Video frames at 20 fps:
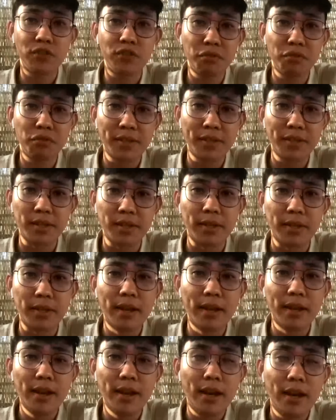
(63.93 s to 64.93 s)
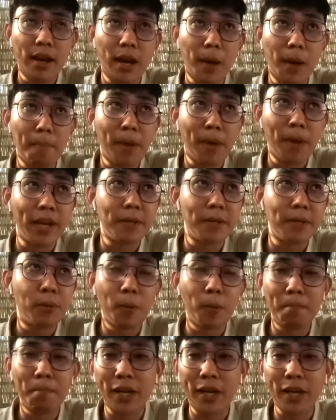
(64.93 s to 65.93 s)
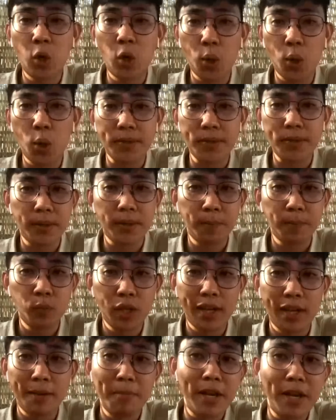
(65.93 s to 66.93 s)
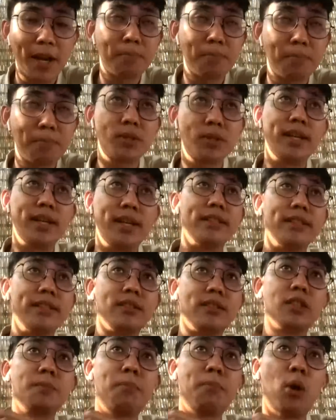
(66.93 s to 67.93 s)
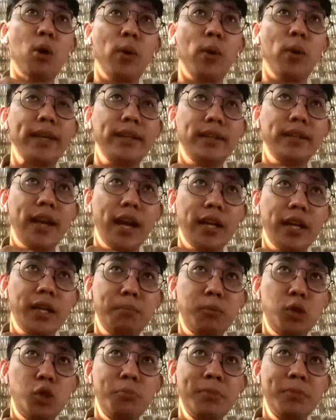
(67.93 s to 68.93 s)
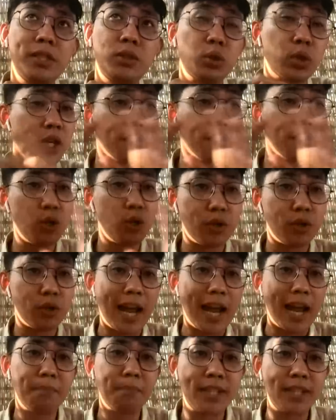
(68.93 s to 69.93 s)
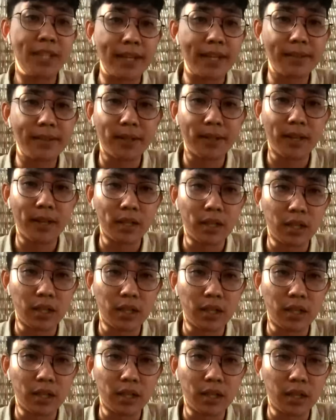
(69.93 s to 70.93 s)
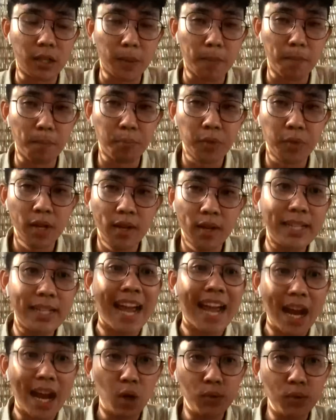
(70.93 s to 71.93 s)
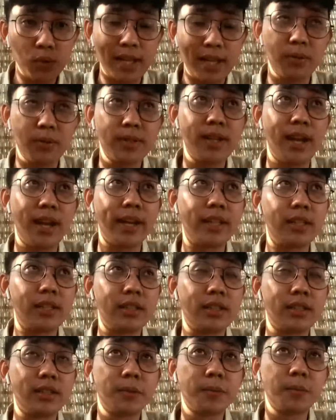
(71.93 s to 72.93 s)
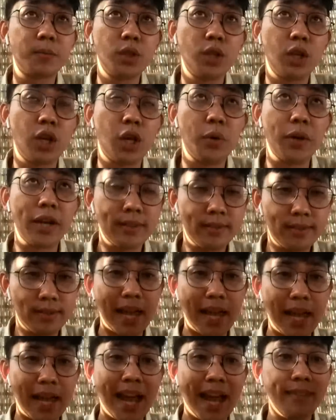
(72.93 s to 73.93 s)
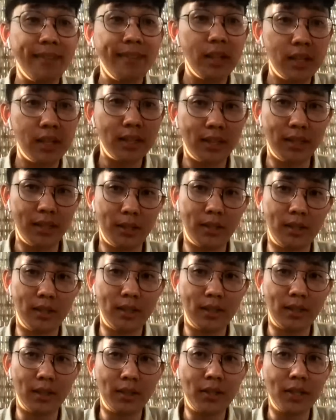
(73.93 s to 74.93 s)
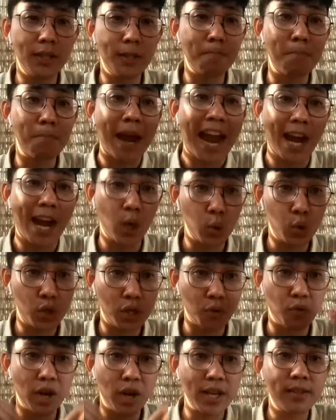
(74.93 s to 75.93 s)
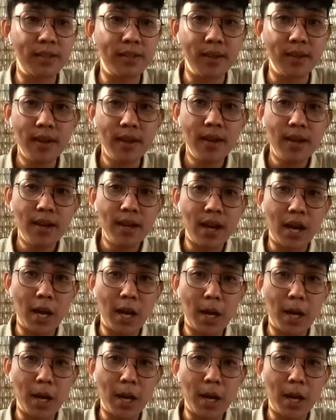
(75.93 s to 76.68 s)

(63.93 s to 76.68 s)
charged of treason by the Phnom Penh court. Let me emphasize this point at the moment to give you an update that it now sounds like it's under the term house arrest,